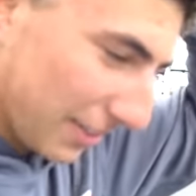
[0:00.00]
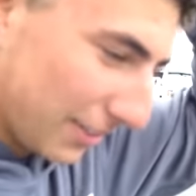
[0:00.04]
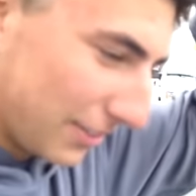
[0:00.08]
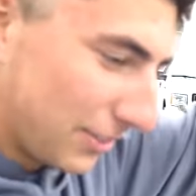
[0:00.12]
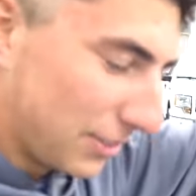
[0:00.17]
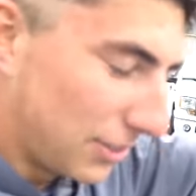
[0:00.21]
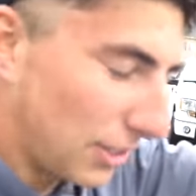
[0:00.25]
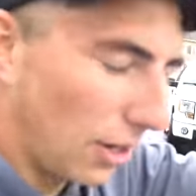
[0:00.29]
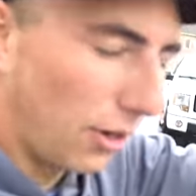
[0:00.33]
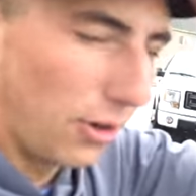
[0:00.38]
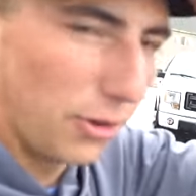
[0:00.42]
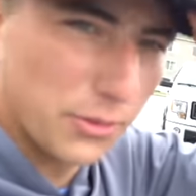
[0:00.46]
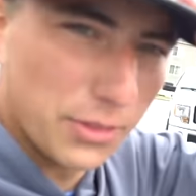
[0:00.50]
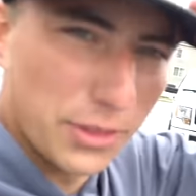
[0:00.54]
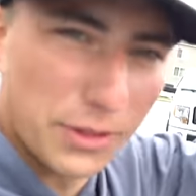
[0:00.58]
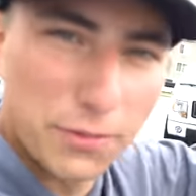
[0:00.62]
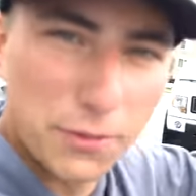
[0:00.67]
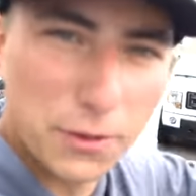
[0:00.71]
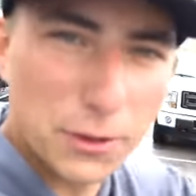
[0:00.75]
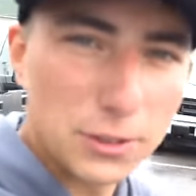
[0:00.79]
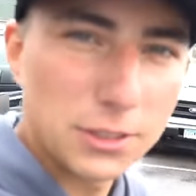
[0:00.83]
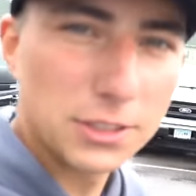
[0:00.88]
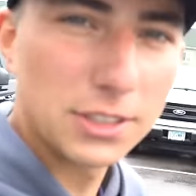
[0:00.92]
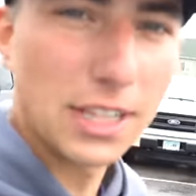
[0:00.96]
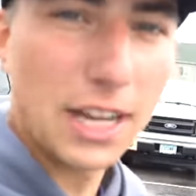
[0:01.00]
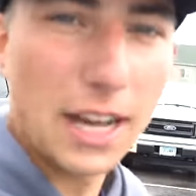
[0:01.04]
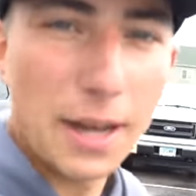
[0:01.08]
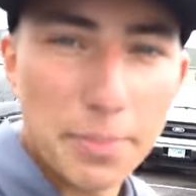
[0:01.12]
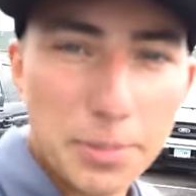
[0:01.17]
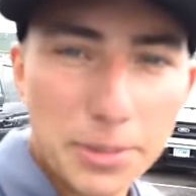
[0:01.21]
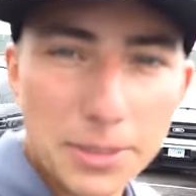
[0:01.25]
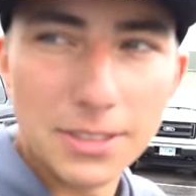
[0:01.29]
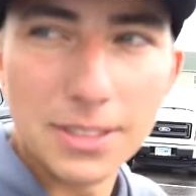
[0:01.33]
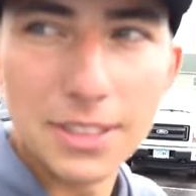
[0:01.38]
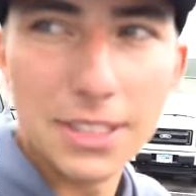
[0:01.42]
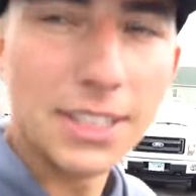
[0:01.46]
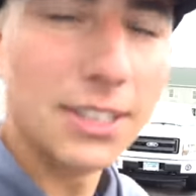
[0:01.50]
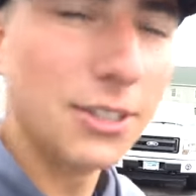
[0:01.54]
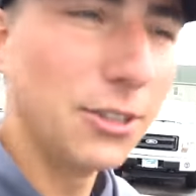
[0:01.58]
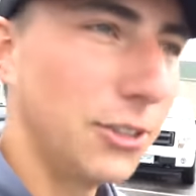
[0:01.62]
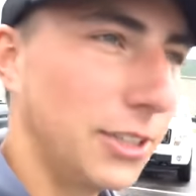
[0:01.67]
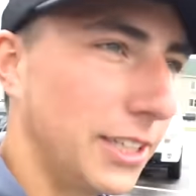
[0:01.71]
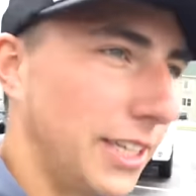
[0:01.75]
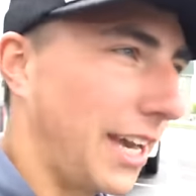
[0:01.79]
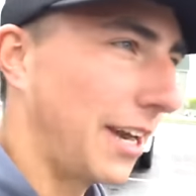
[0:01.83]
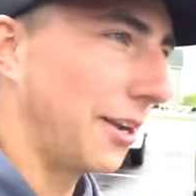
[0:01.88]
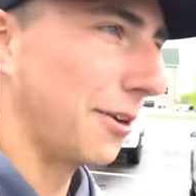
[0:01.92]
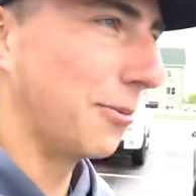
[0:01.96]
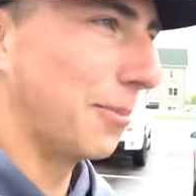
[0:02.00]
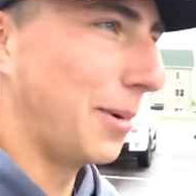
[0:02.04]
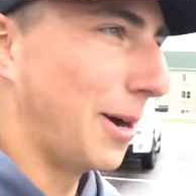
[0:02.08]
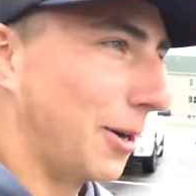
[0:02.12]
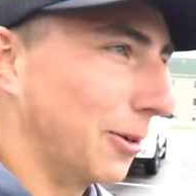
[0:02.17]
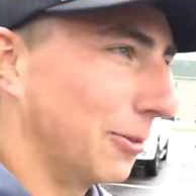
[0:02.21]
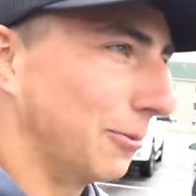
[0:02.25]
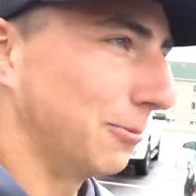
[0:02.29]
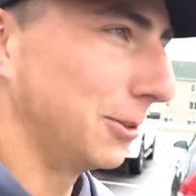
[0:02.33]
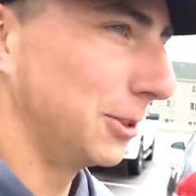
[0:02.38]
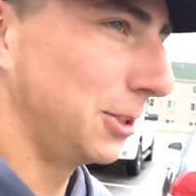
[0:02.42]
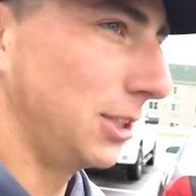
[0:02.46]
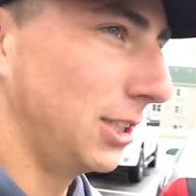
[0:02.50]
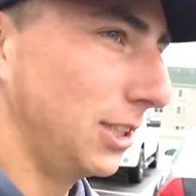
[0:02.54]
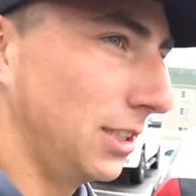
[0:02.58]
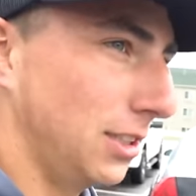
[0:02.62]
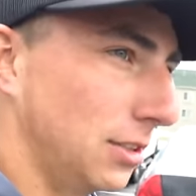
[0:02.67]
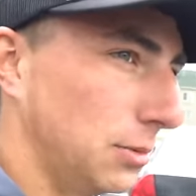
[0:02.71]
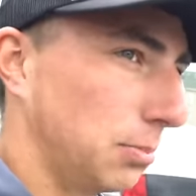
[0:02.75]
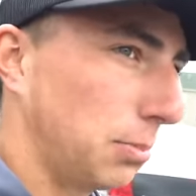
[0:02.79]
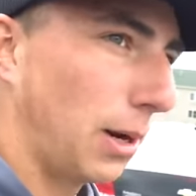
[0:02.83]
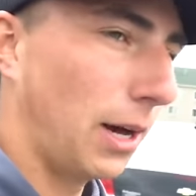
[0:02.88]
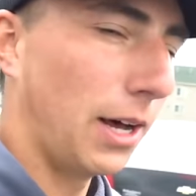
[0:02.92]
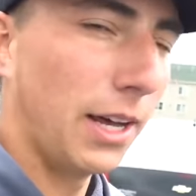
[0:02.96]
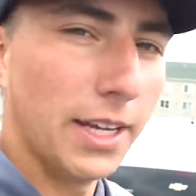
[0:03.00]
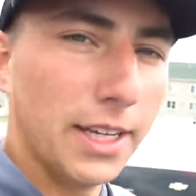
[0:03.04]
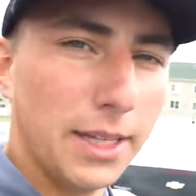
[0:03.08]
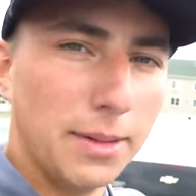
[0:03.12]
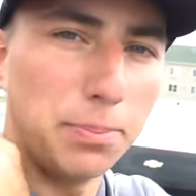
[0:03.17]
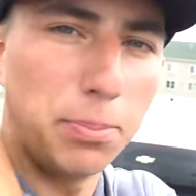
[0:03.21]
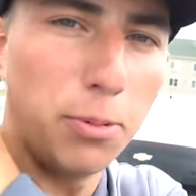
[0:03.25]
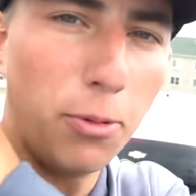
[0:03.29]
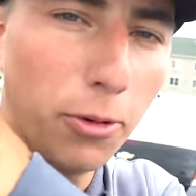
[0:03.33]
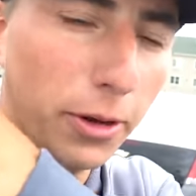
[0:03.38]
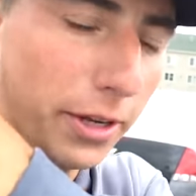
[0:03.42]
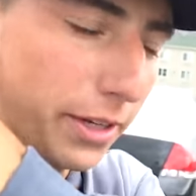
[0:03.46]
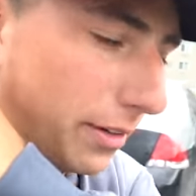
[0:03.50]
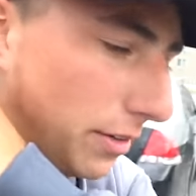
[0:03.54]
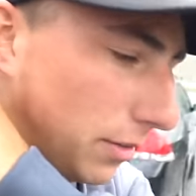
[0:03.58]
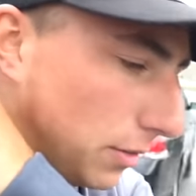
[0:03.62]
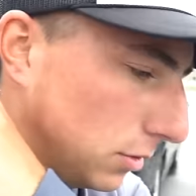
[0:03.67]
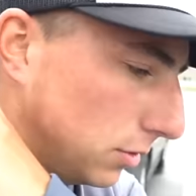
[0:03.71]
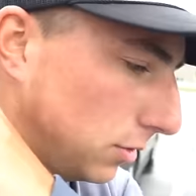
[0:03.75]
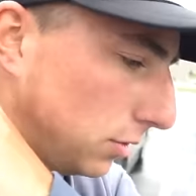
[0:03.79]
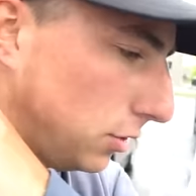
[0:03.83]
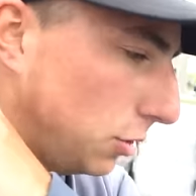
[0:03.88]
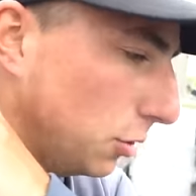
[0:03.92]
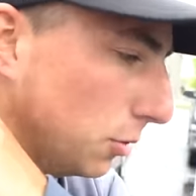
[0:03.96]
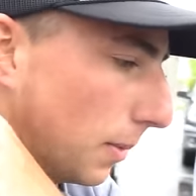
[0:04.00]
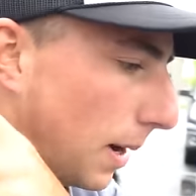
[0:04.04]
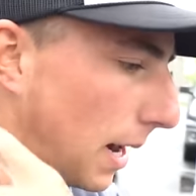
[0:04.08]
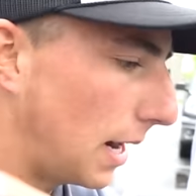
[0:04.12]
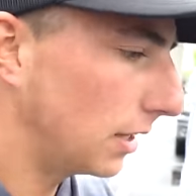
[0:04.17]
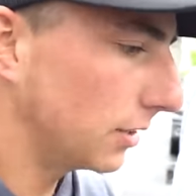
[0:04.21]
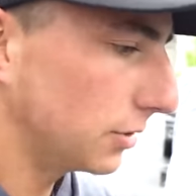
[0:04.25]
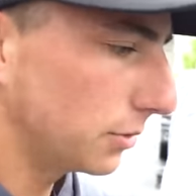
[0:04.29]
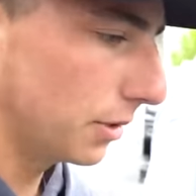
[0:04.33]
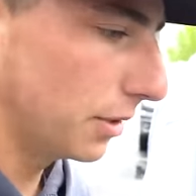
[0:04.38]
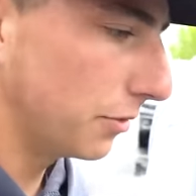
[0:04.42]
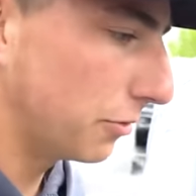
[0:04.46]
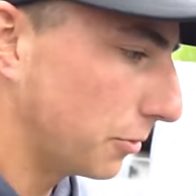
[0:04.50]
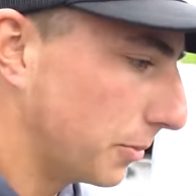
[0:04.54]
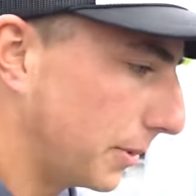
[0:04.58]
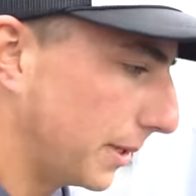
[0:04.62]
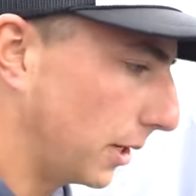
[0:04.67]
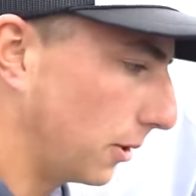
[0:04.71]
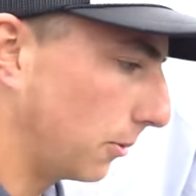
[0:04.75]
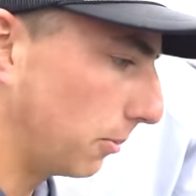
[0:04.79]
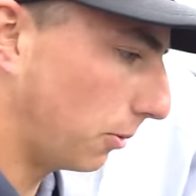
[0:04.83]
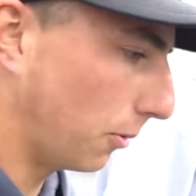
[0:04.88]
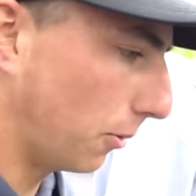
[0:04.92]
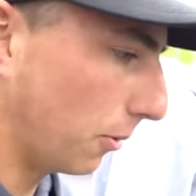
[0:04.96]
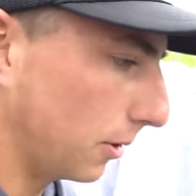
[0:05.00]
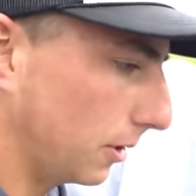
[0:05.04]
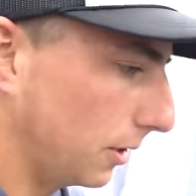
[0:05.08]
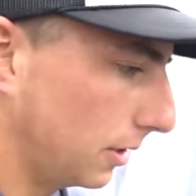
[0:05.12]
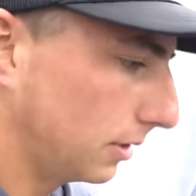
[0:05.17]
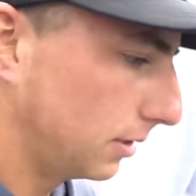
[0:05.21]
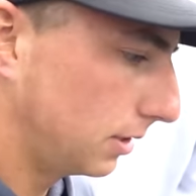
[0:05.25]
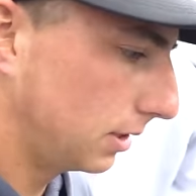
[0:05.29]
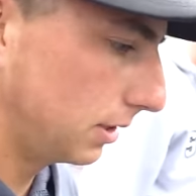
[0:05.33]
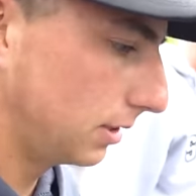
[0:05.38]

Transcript: So the first stop is literally Gander Mountain, which is probably 0.2 miles away from the airport.